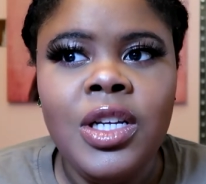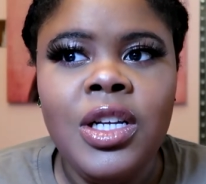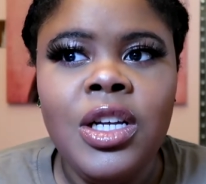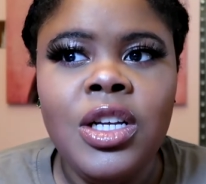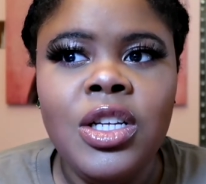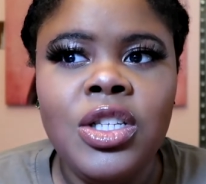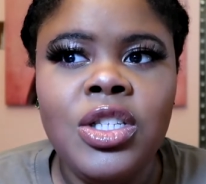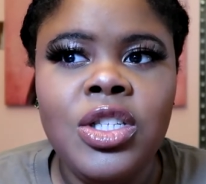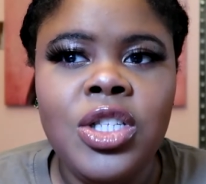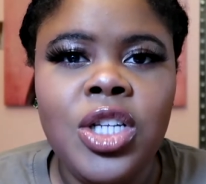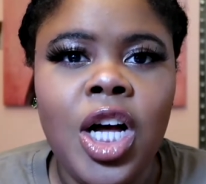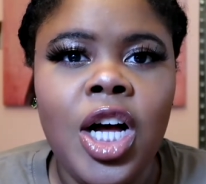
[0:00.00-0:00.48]

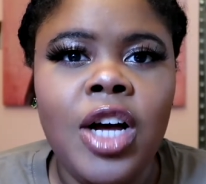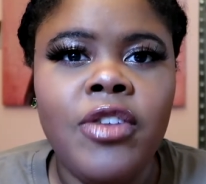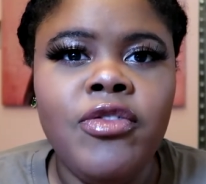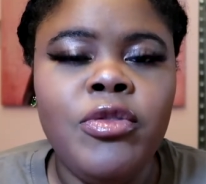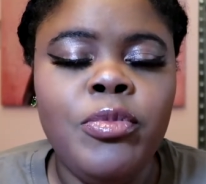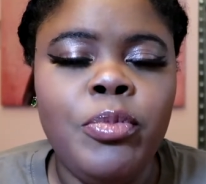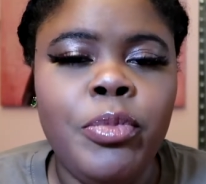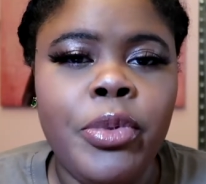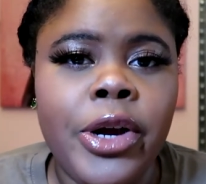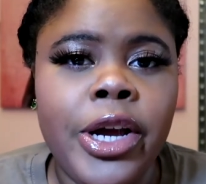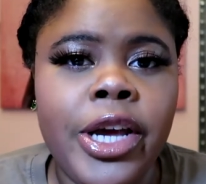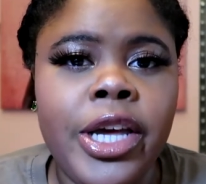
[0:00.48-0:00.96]
a
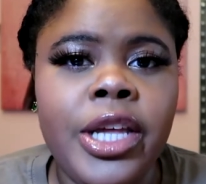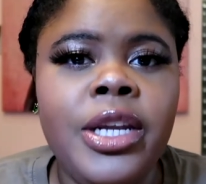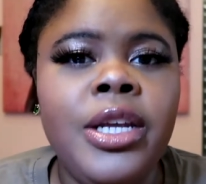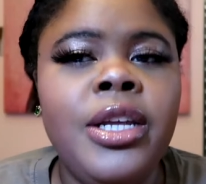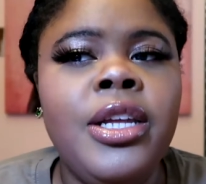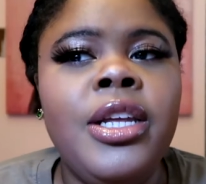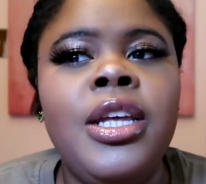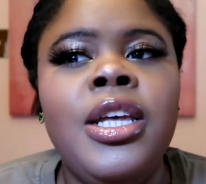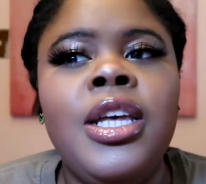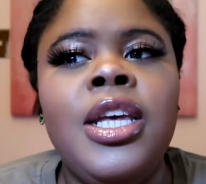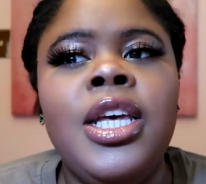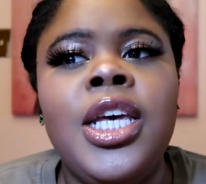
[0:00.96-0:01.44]
soft bread
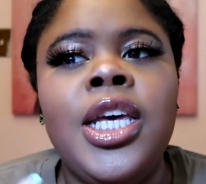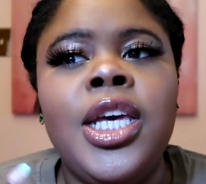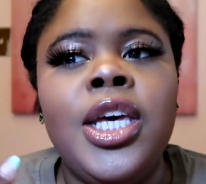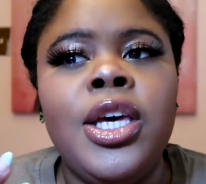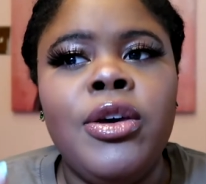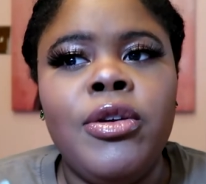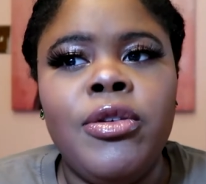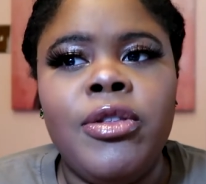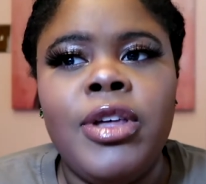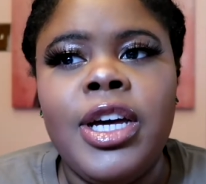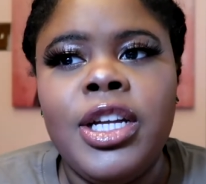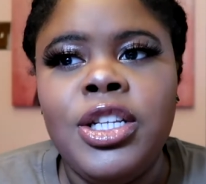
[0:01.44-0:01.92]

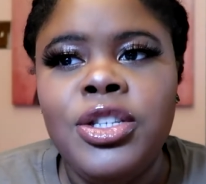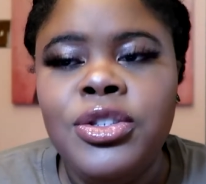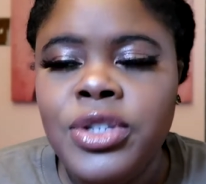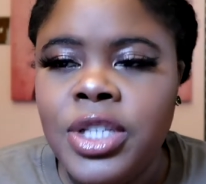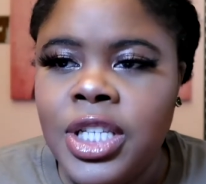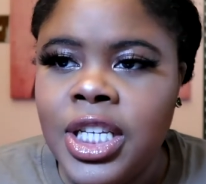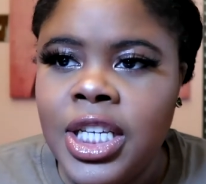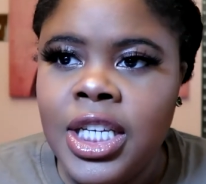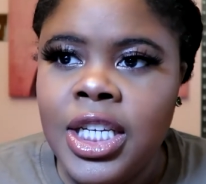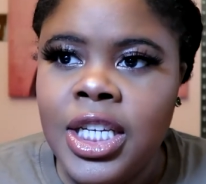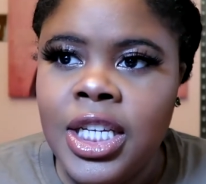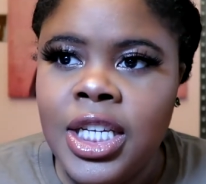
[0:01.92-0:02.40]
that's
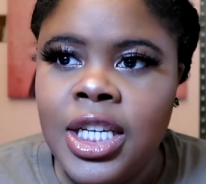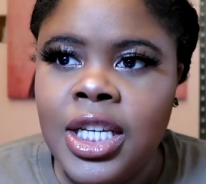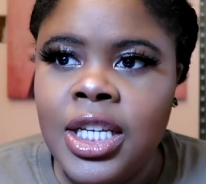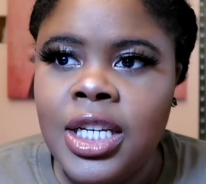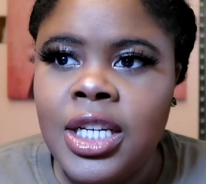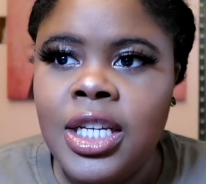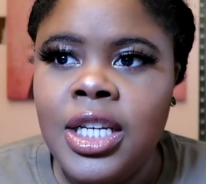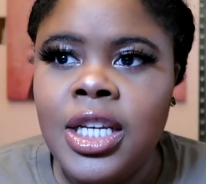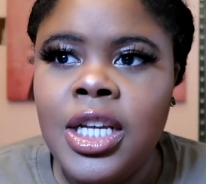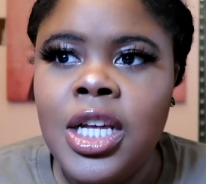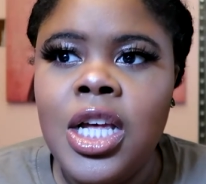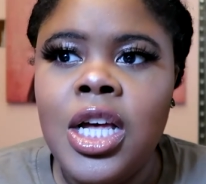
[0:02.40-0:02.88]
really
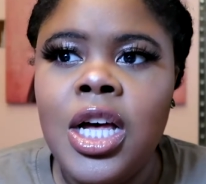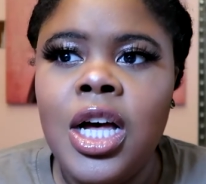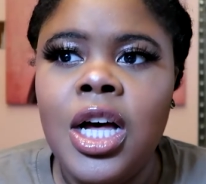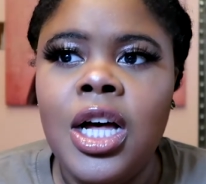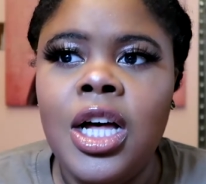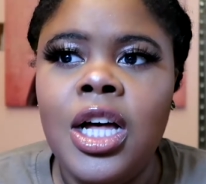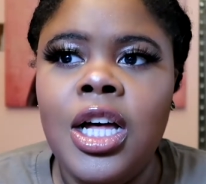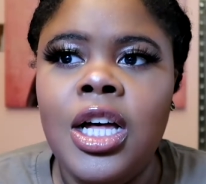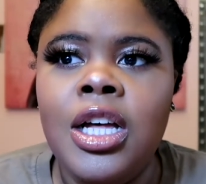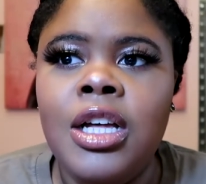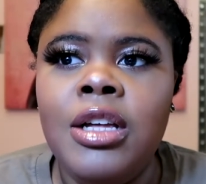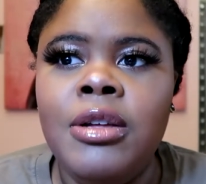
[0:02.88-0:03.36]
good
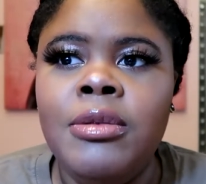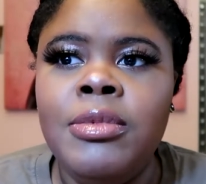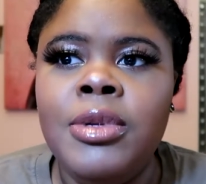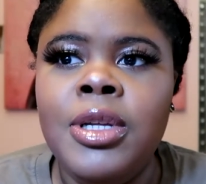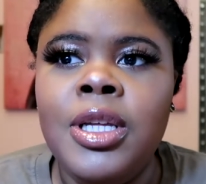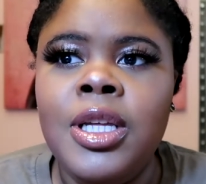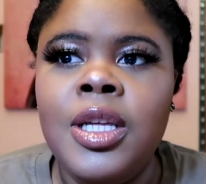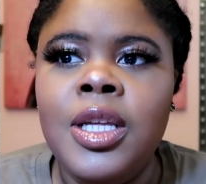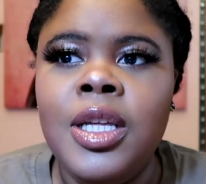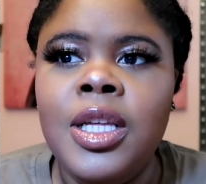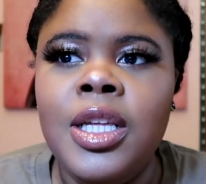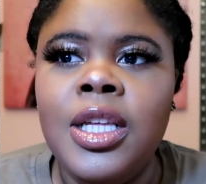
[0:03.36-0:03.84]
um,